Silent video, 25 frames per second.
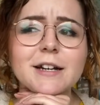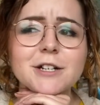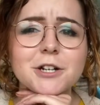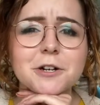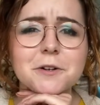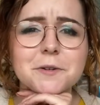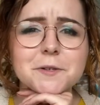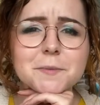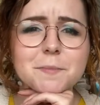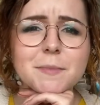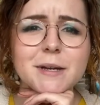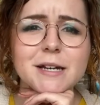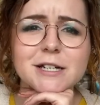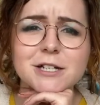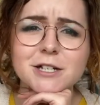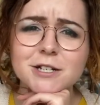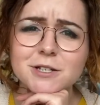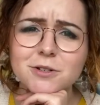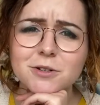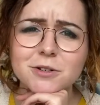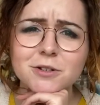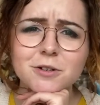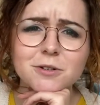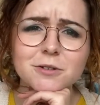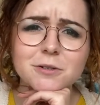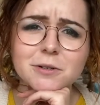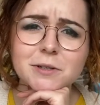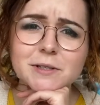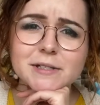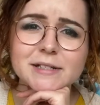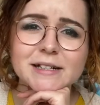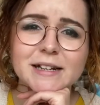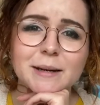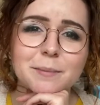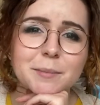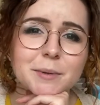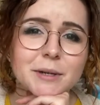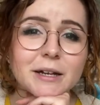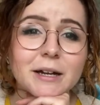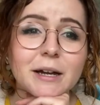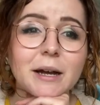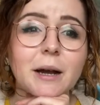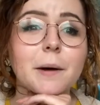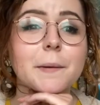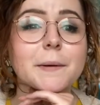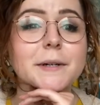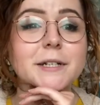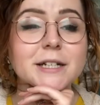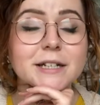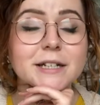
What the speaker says: jokes, bitch, it's on your doorstep. Which